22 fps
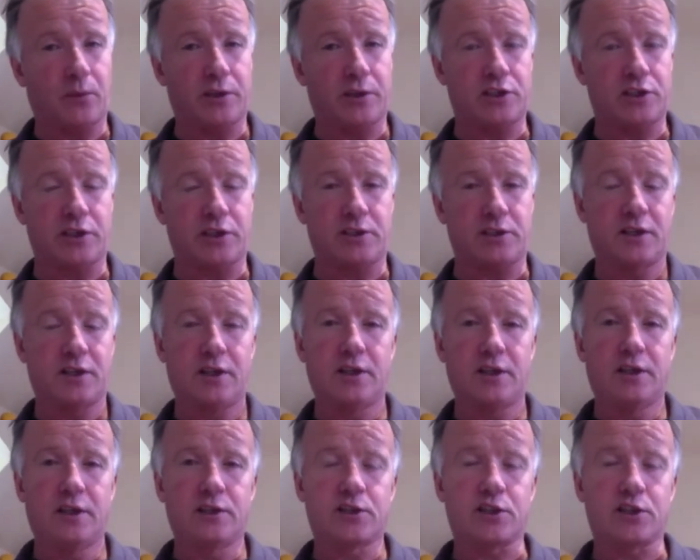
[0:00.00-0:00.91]
which is
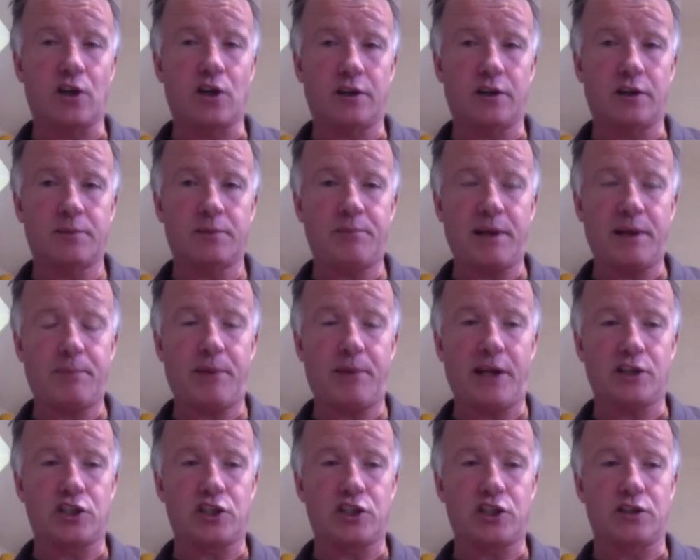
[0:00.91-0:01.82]

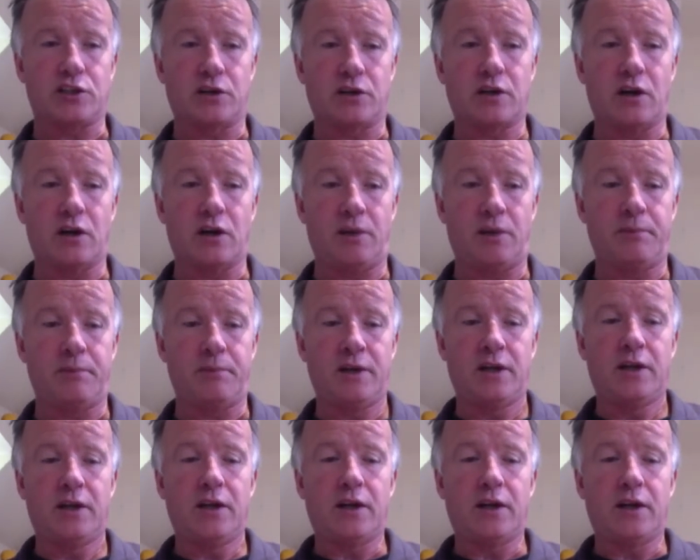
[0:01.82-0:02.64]
scotlandbigpicture.com.